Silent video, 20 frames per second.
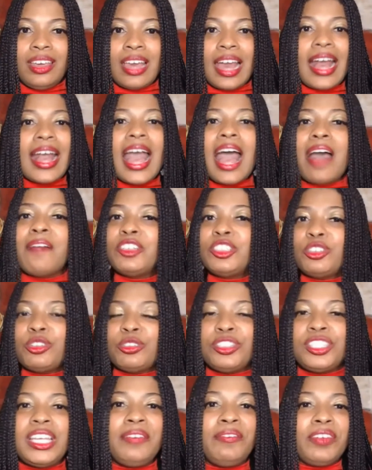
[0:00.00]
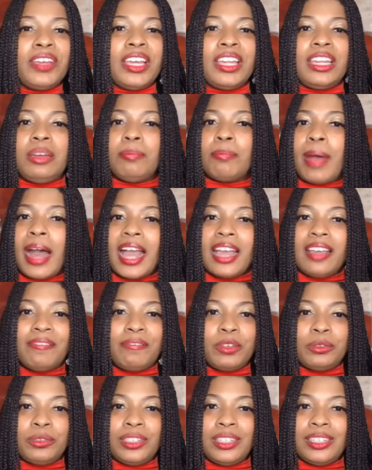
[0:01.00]
I have a certificate in
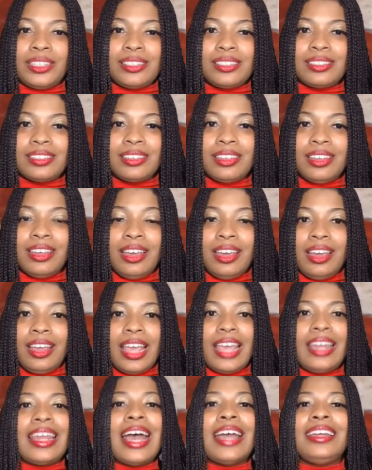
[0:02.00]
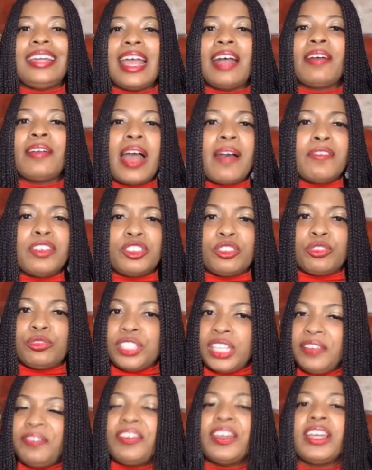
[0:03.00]
mindfulness, and I now have a
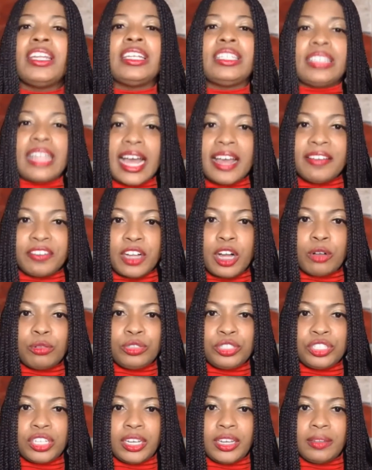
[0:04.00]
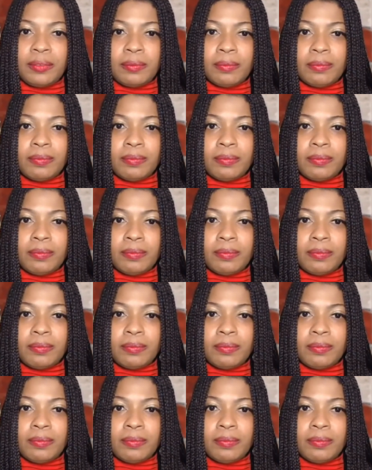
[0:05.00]
certificate in life coaching.